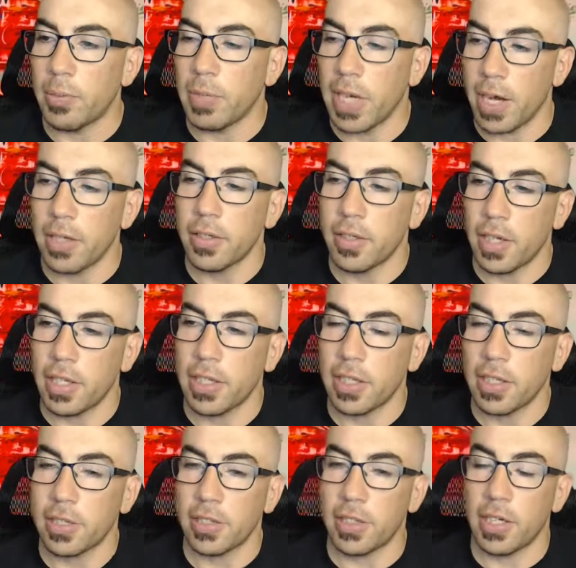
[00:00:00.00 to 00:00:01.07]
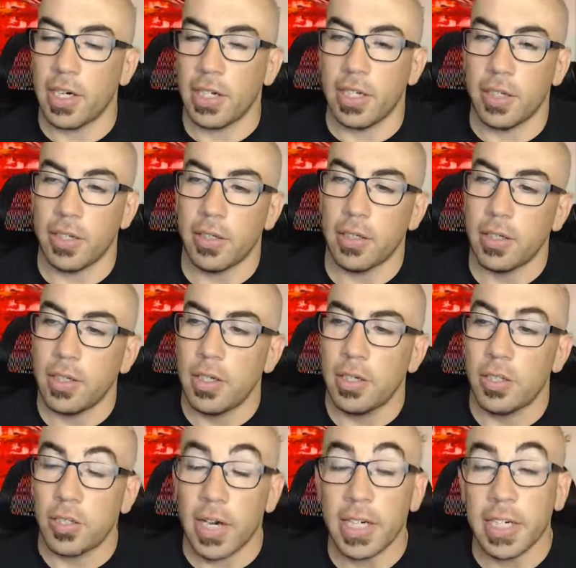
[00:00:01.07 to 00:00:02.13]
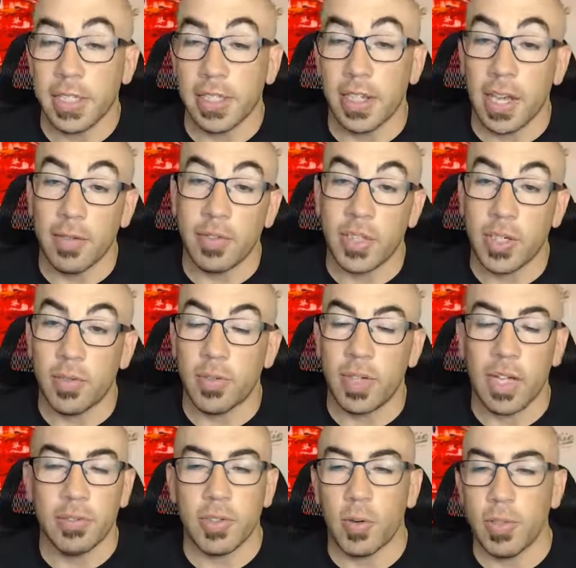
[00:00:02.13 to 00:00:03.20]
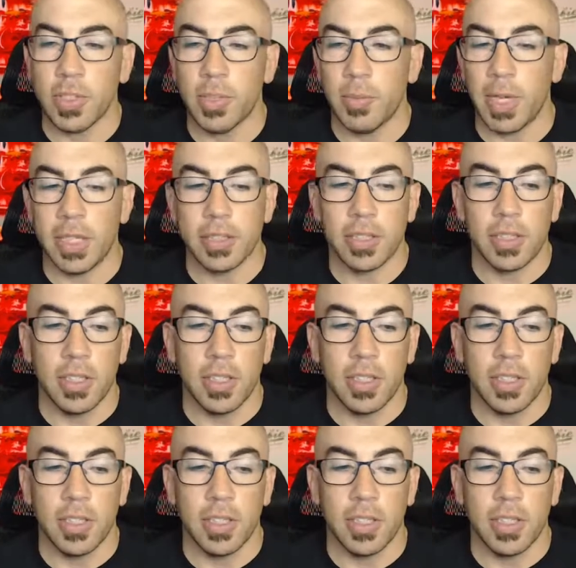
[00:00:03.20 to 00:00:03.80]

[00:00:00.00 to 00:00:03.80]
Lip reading: Yeah, I think that's a good idea. Try to get the live stuff. Live's always the best.